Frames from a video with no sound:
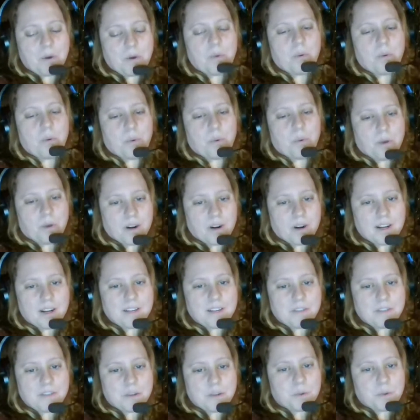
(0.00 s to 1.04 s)
or
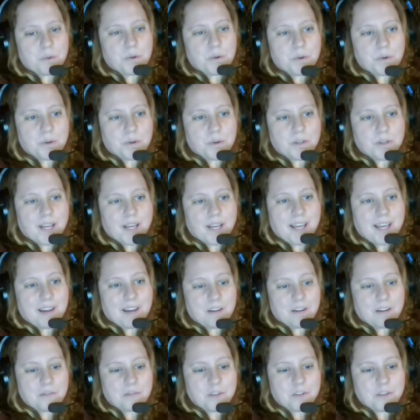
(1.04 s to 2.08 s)
if you Google
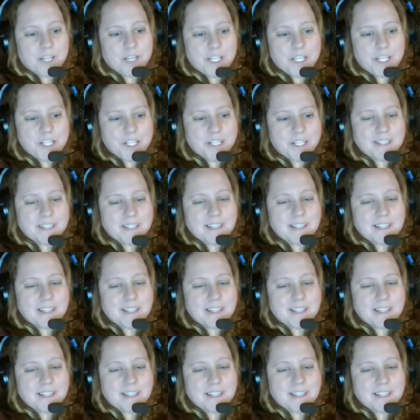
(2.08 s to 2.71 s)
Acuff Creations,